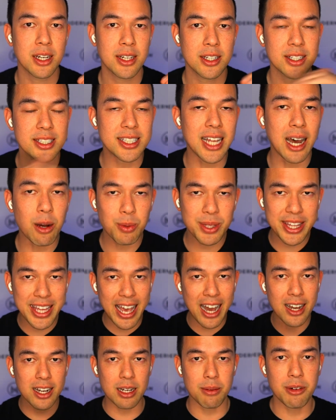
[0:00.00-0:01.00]
You start with the
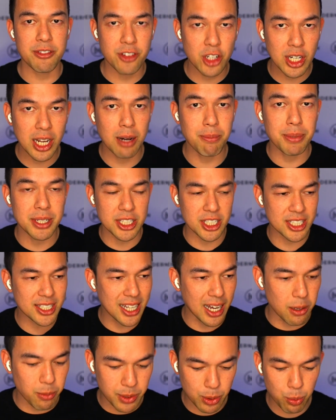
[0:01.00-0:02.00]
outcome of your company. You
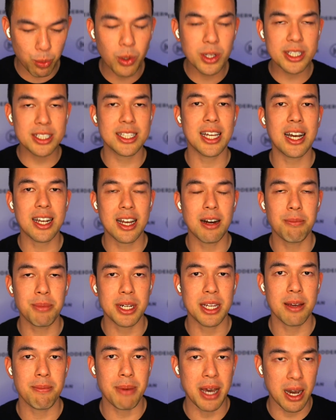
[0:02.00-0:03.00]
start with what is our
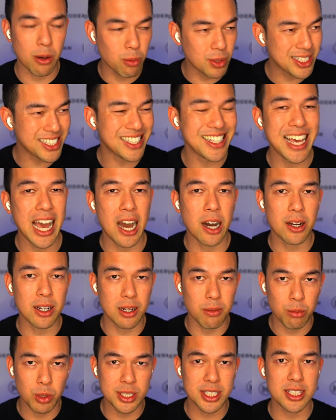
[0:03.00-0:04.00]
company about? What's the
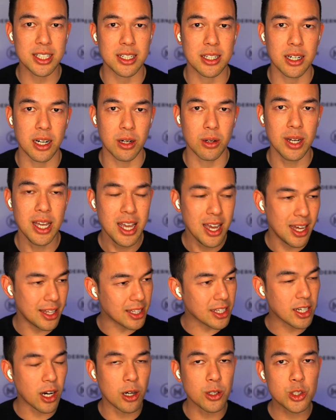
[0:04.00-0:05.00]
outcome? What's the goal? And
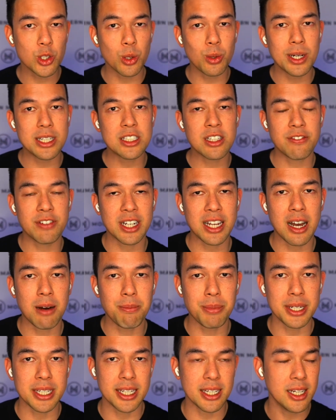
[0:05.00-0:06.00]
the goal is always of a
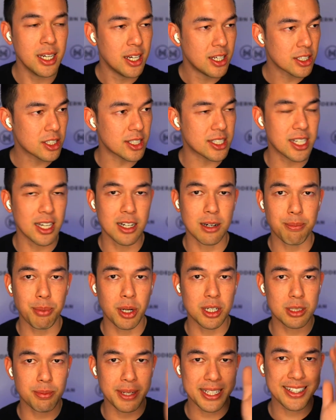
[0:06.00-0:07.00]
company to turn a
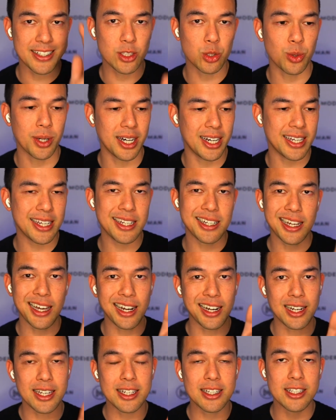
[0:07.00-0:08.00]
prospect into a lead
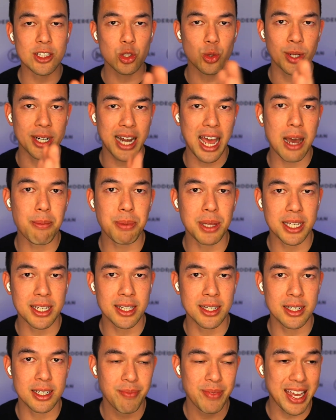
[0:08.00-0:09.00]
into an
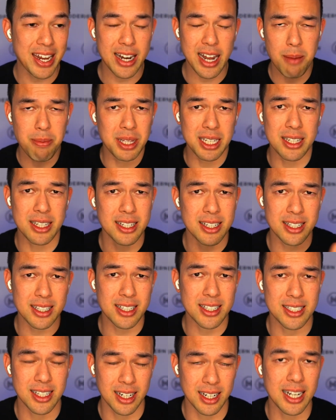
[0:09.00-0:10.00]
applicant. An applicant
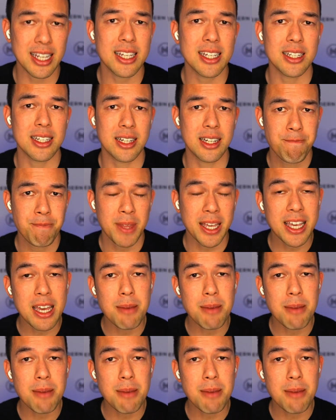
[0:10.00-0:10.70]
is a lead, okay,